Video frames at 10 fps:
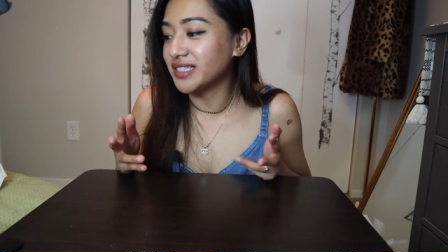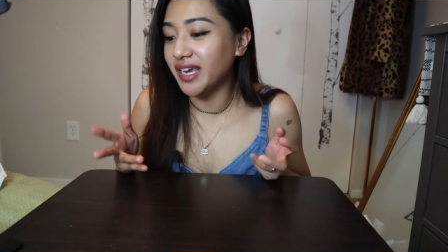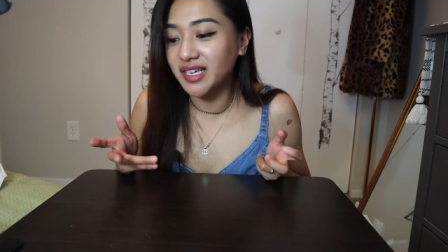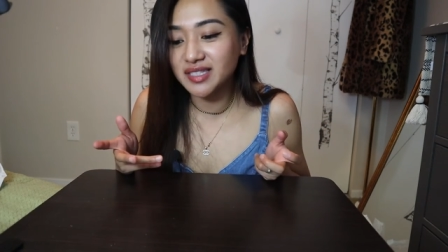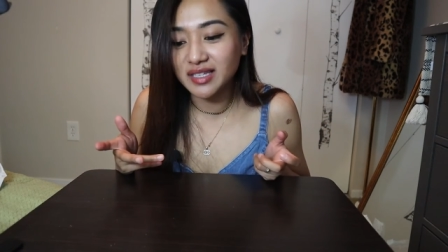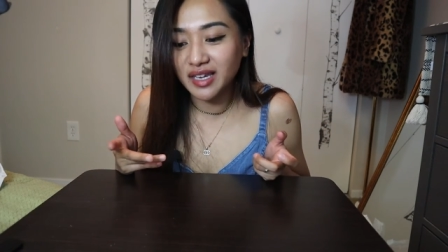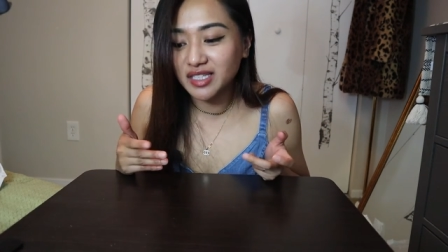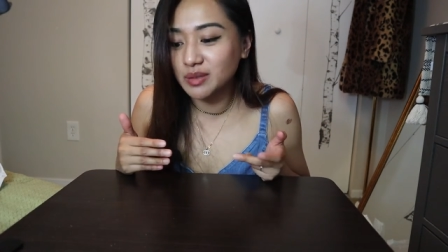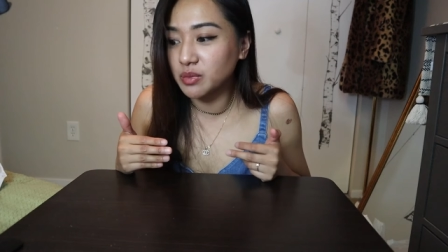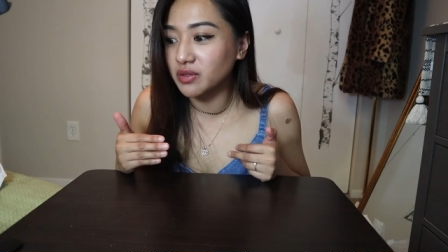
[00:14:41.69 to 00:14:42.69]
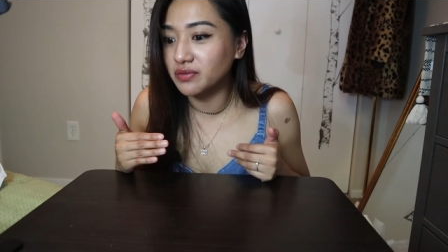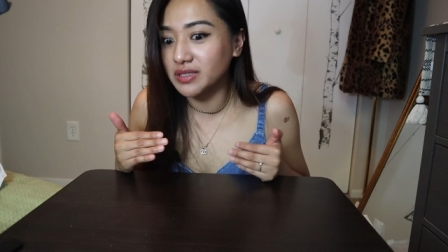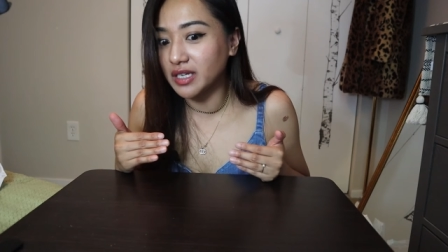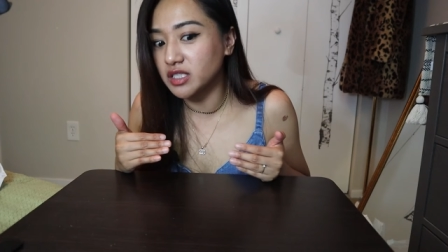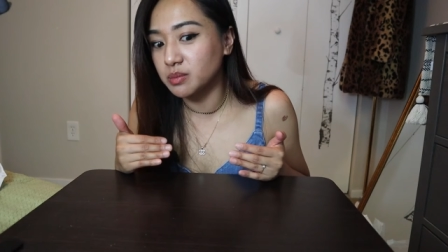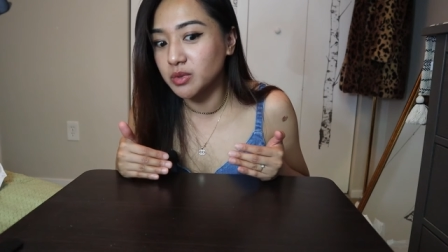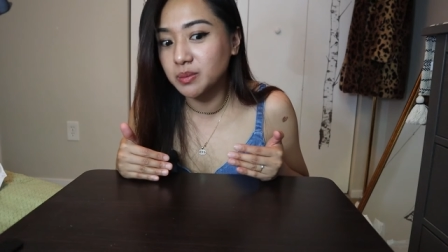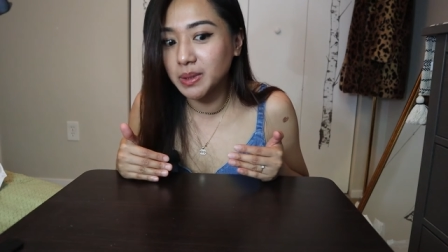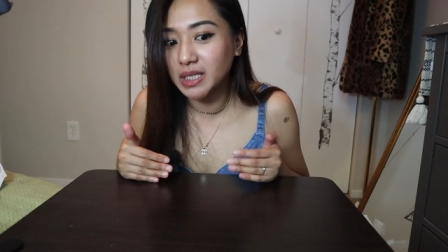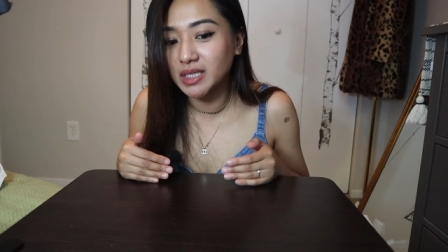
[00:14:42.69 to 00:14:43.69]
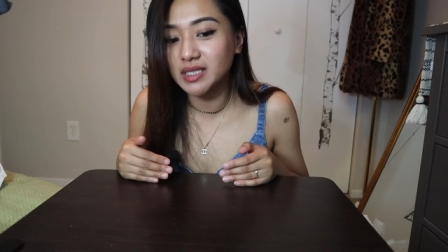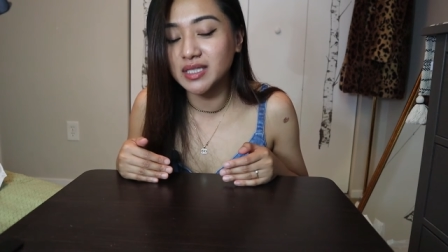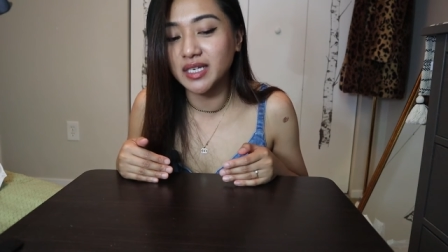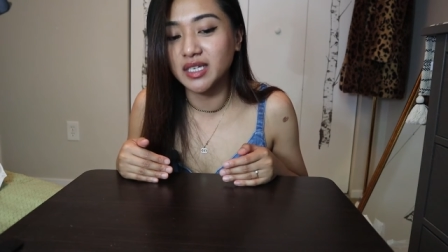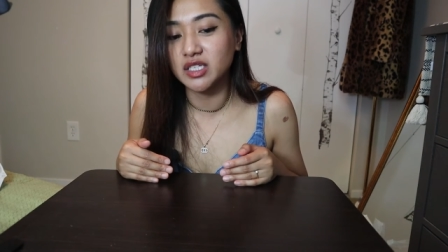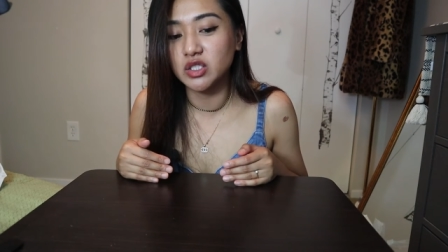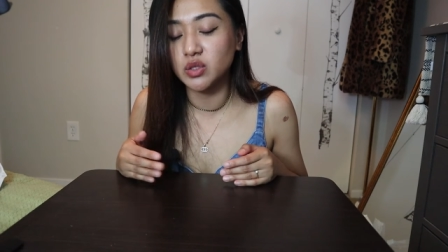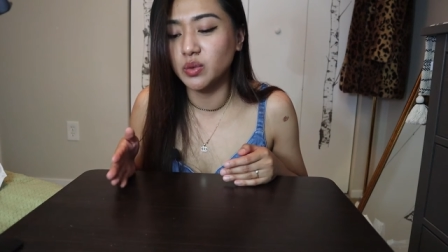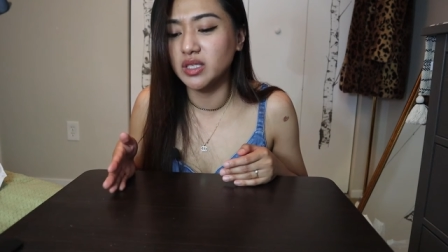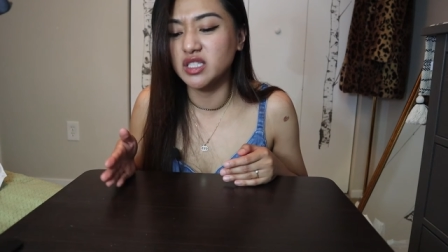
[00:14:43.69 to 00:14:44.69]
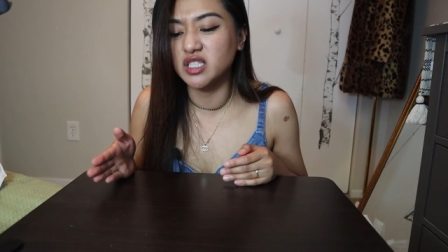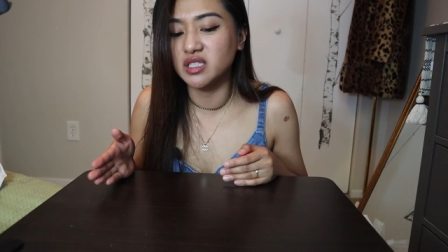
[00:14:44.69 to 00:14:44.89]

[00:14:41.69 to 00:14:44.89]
taste test slash mukbangs and doing